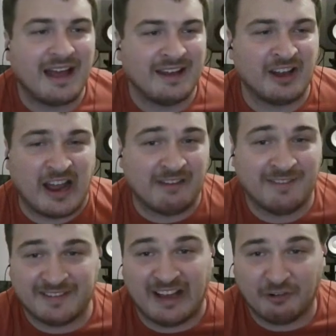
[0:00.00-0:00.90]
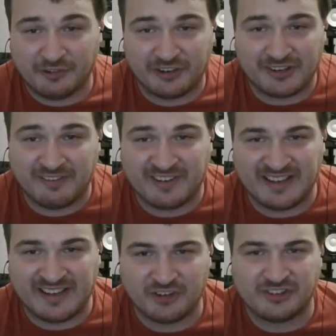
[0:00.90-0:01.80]
And of course, every
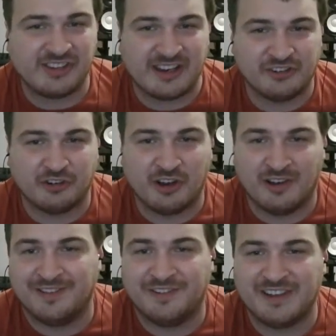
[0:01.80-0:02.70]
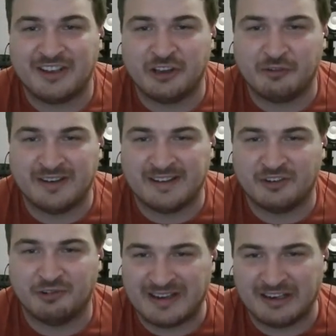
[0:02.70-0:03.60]
time you change your config, you will need
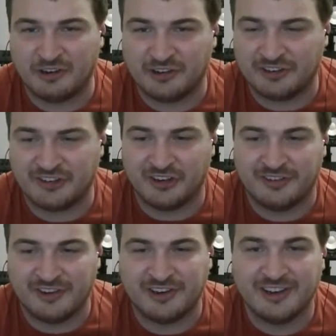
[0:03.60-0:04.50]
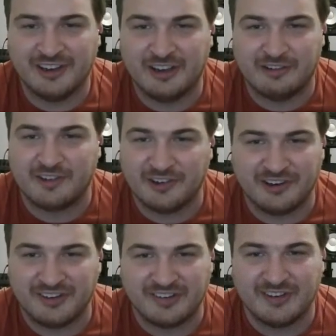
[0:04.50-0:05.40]
to reload your server, of
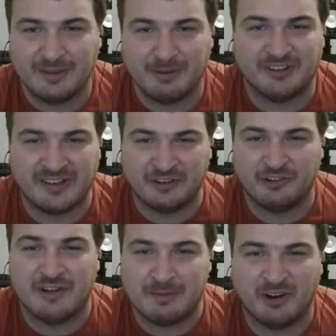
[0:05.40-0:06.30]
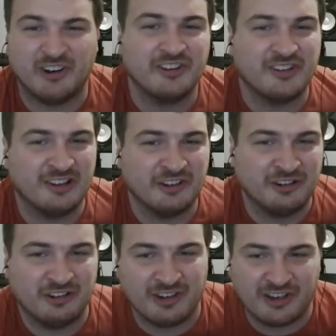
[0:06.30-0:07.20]
course, because then you reparse all
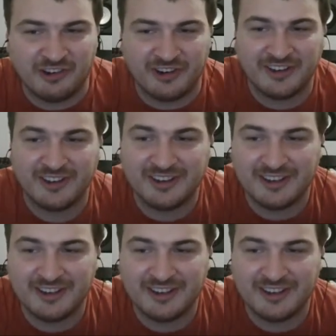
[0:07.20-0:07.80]
your Lua code.